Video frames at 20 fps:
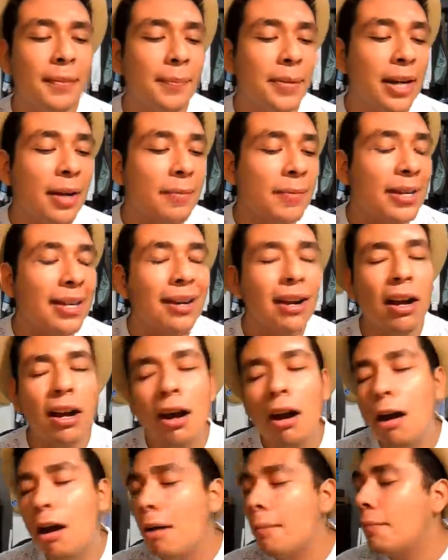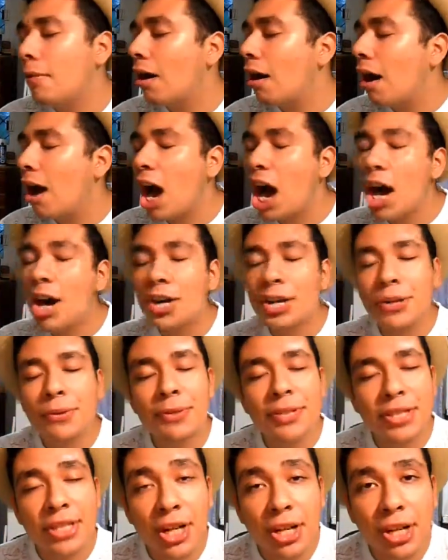But I mean, calm, are you
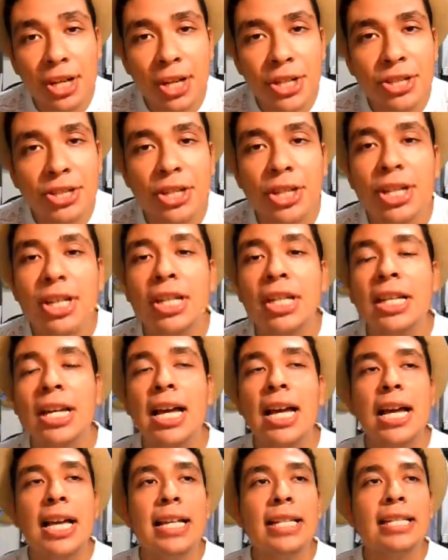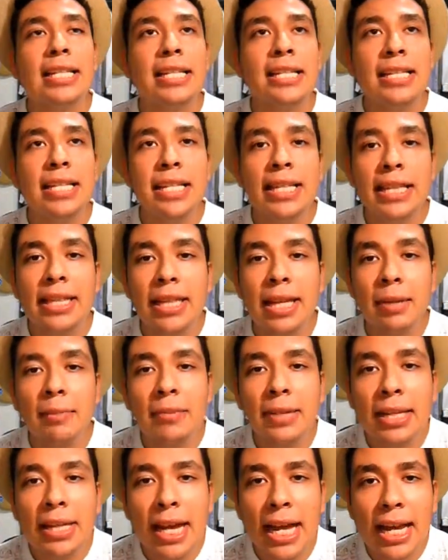serious? You're gonna see
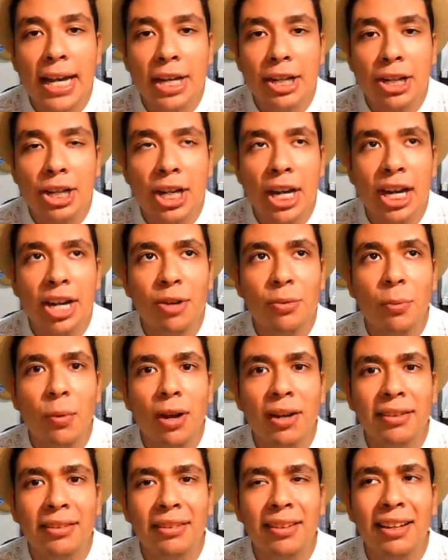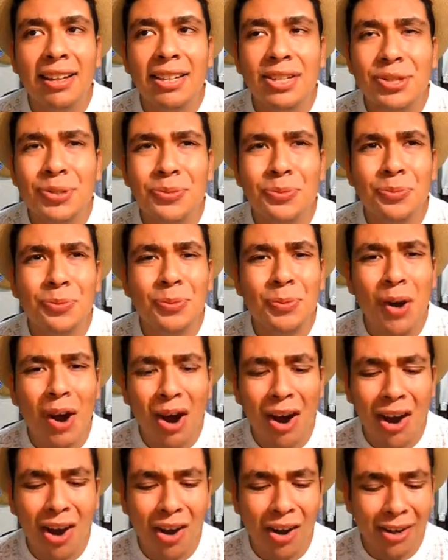them later. Like, what? It's
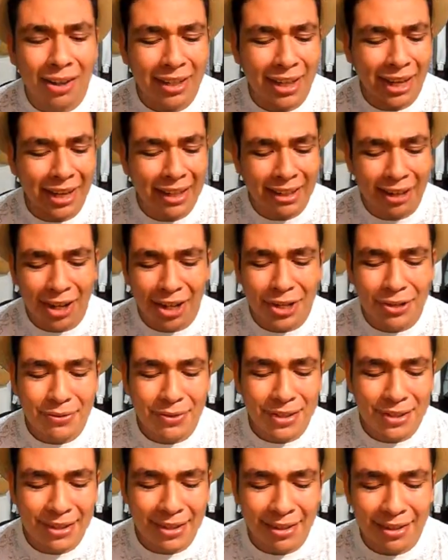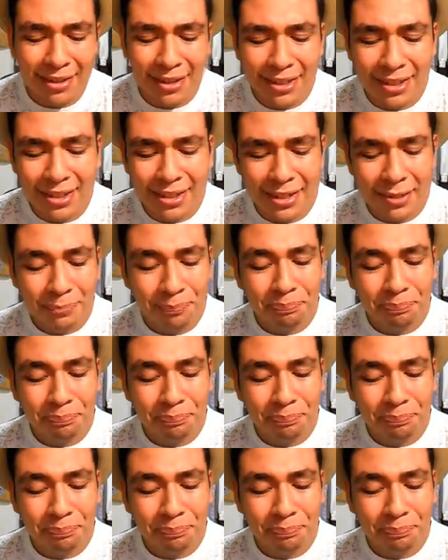wrong. Like, are you serious?